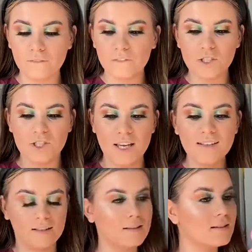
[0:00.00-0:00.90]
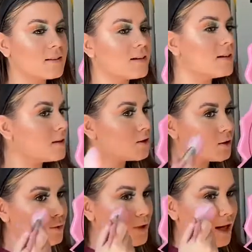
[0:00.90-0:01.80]
Jesus.
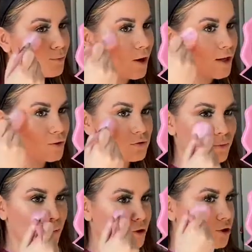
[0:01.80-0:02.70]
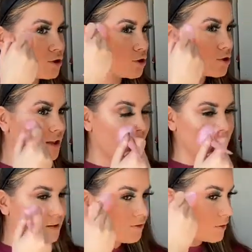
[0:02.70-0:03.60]
What I used for my blusher, just to kind
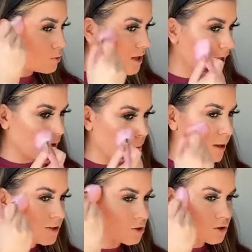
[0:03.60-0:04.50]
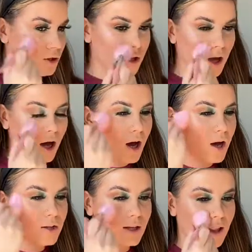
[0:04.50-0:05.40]
of diffuse that a little bit, just so that
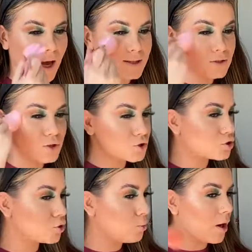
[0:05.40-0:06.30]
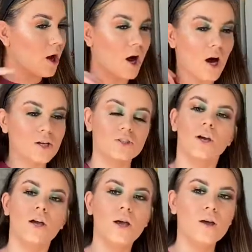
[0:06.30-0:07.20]
the line's not super harsh.
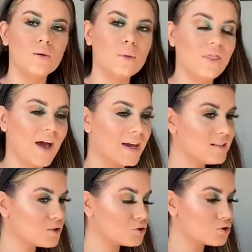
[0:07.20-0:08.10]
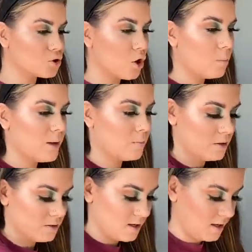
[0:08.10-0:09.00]
But that is so
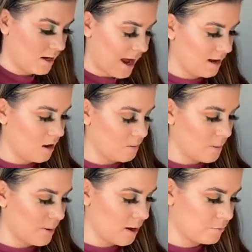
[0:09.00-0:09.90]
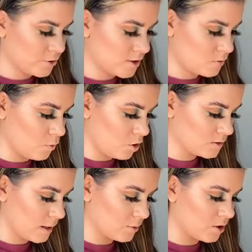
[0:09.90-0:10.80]
pigmented. I can't remember how much this was.
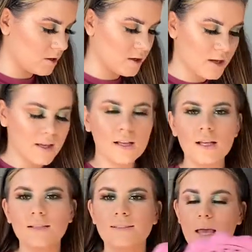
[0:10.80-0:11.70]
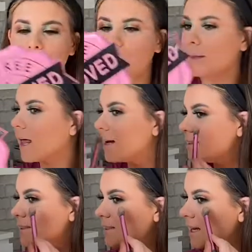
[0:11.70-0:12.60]
I'm gonna say maybe like
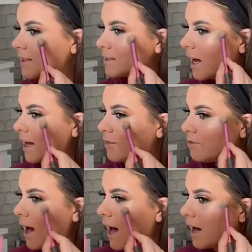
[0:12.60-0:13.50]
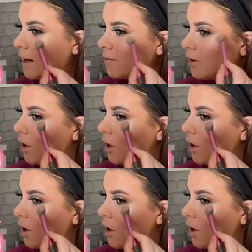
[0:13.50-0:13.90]
$6.95.